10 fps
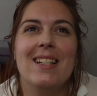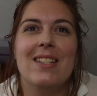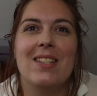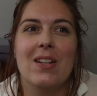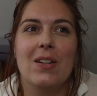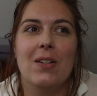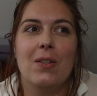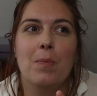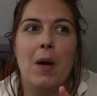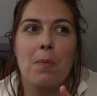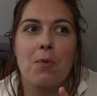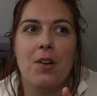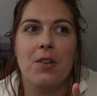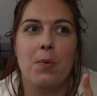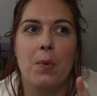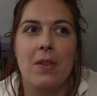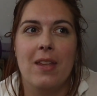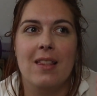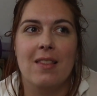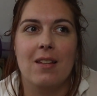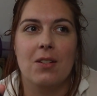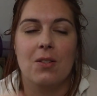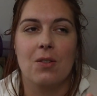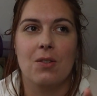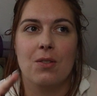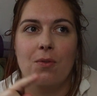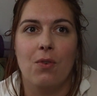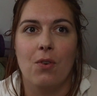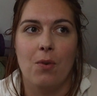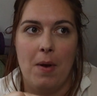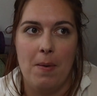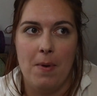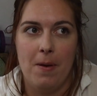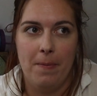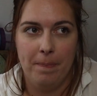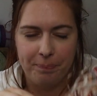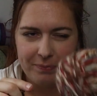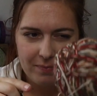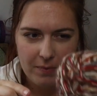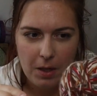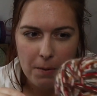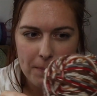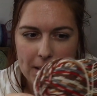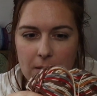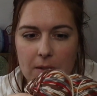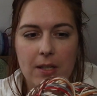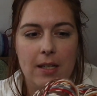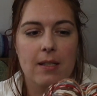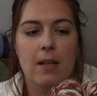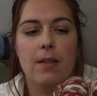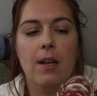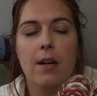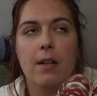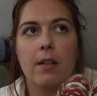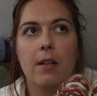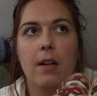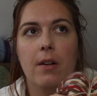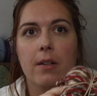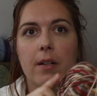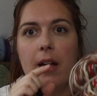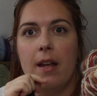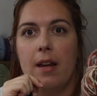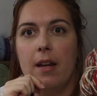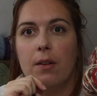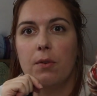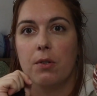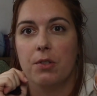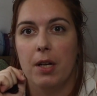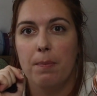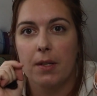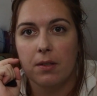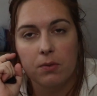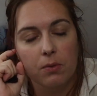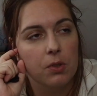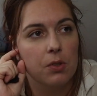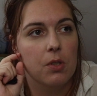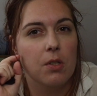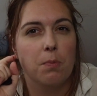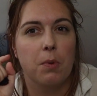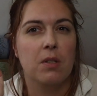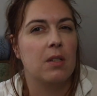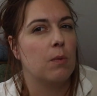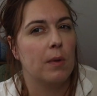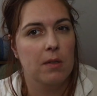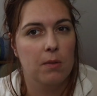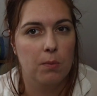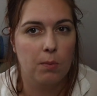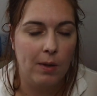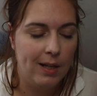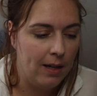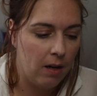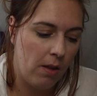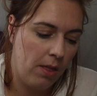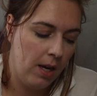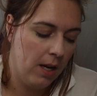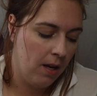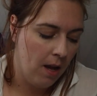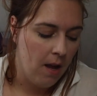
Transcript: So my brother will knit the socks for my mom, because I sent her a crochet pattern for socks, but it wasn't really her thing,